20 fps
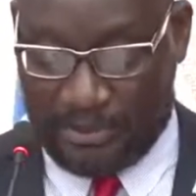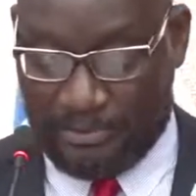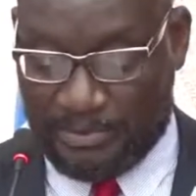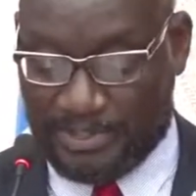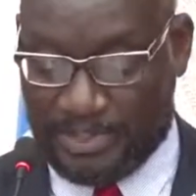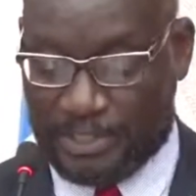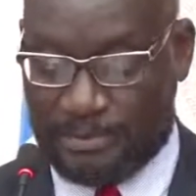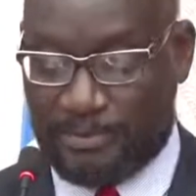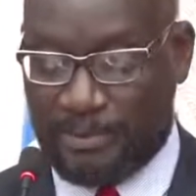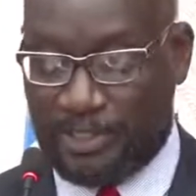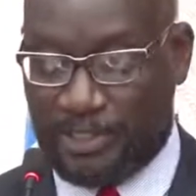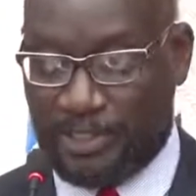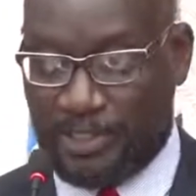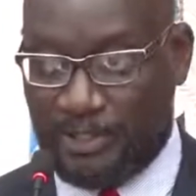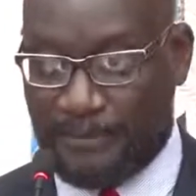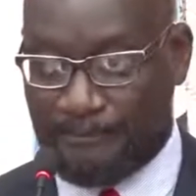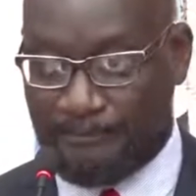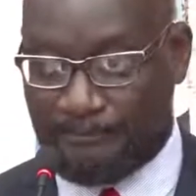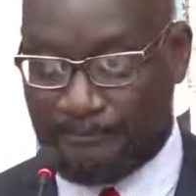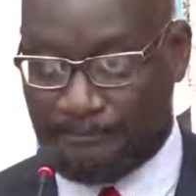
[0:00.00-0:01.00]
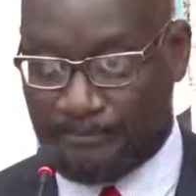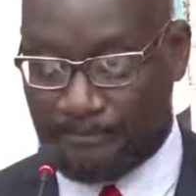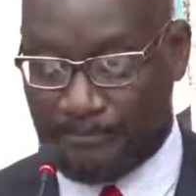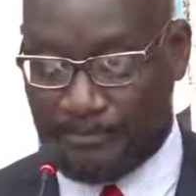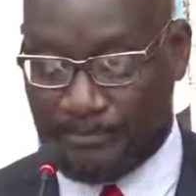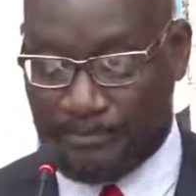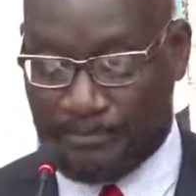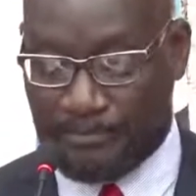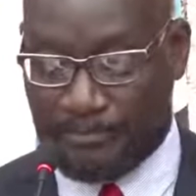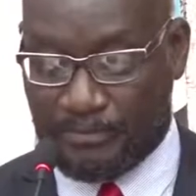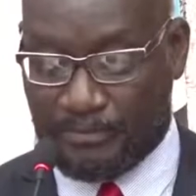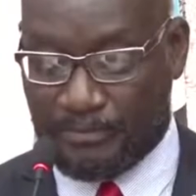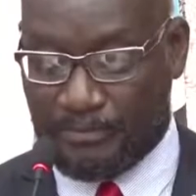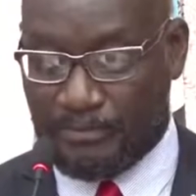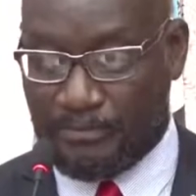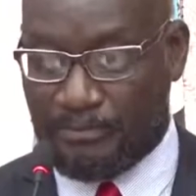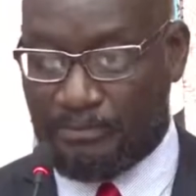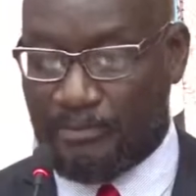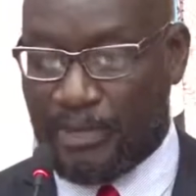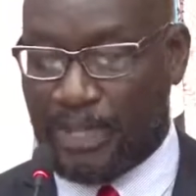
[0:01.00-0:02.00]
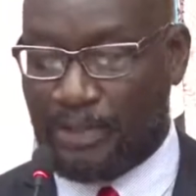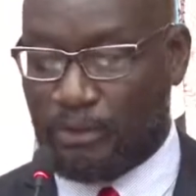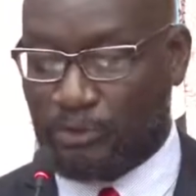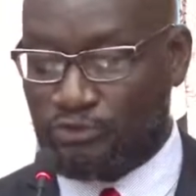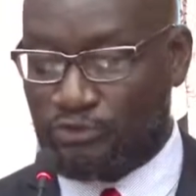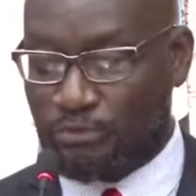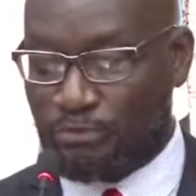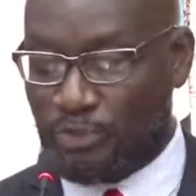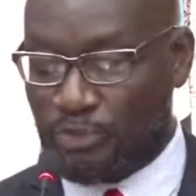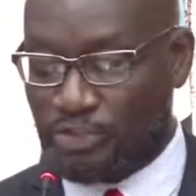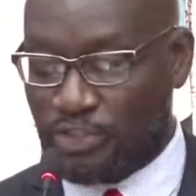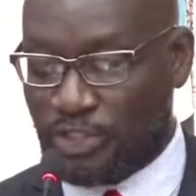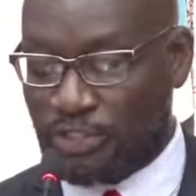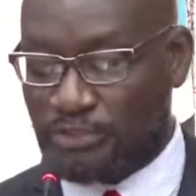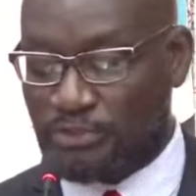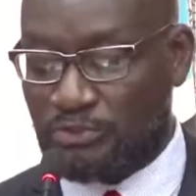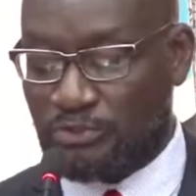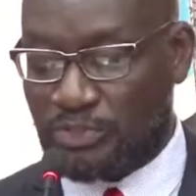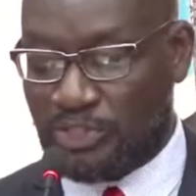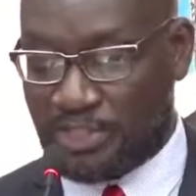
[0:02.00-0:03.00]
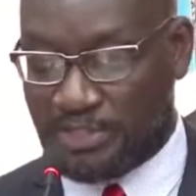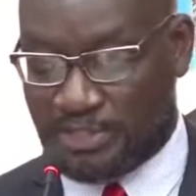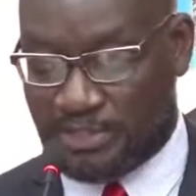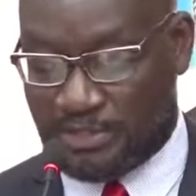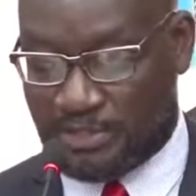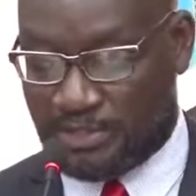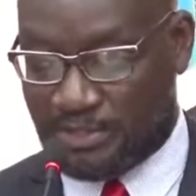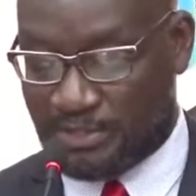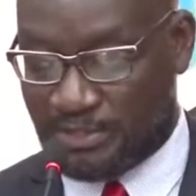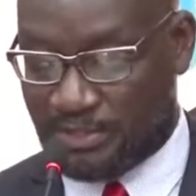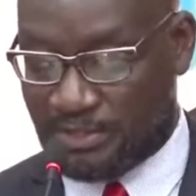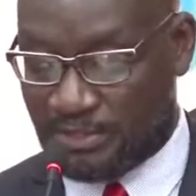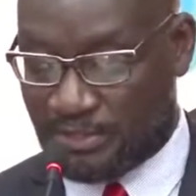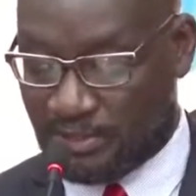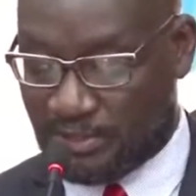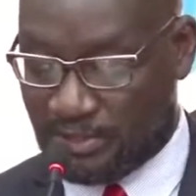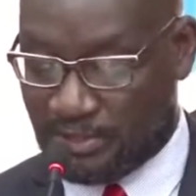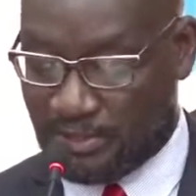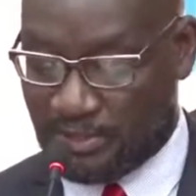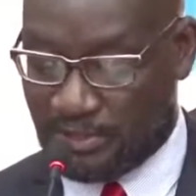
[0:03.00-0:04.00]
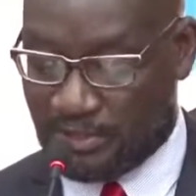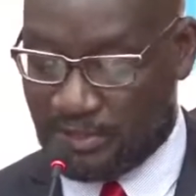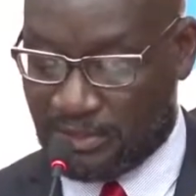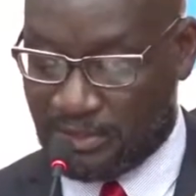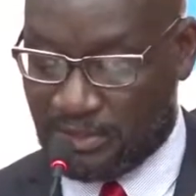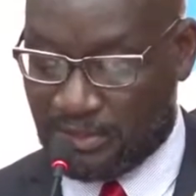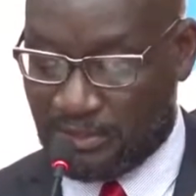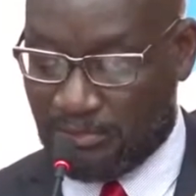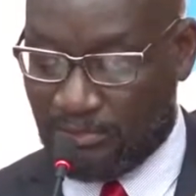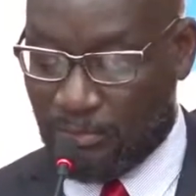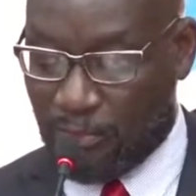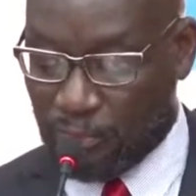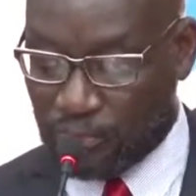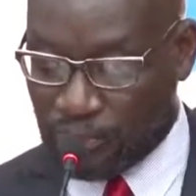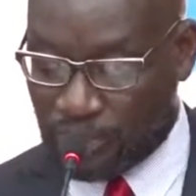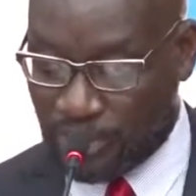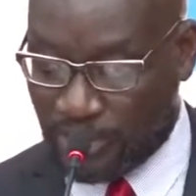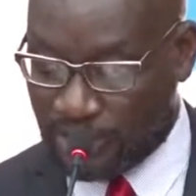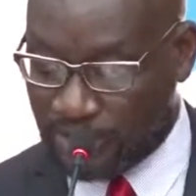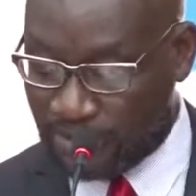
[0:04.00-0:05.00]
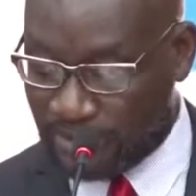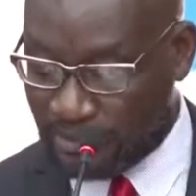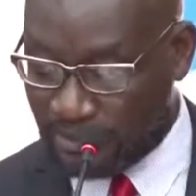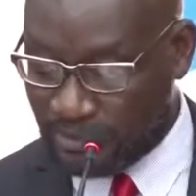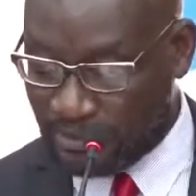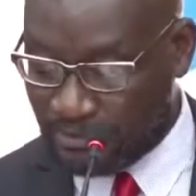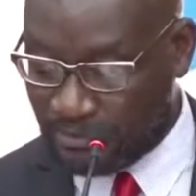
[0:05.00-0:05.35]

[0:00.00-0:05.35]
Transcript: Mr. Speaker, my contribution to this motion